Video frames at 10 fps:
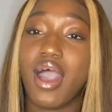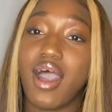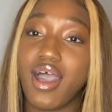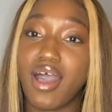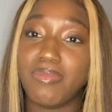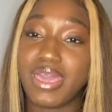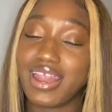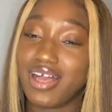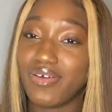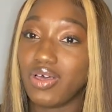
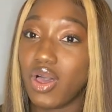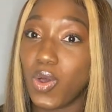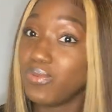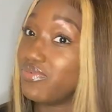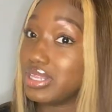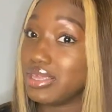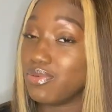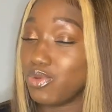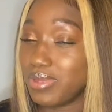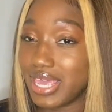and I'll hopefully
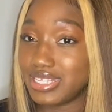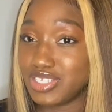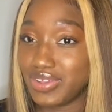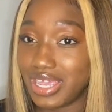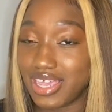will be answering it